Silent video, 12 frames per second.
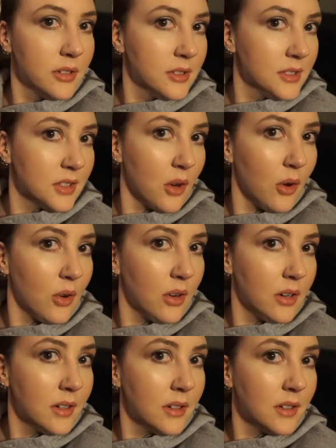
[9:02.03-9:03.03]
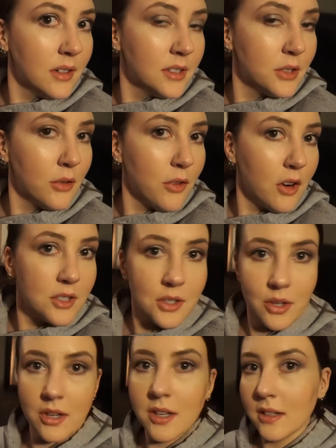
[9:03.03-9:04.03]
So far so
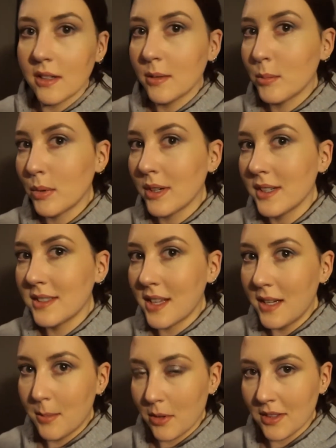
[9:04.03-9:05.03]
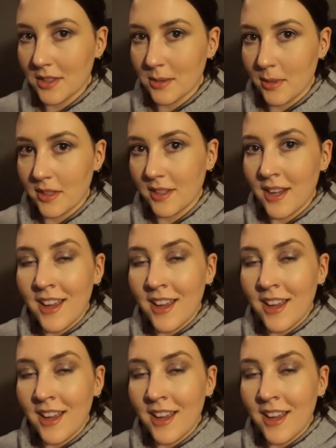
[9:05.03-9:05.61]
good. Pretty excited about this one.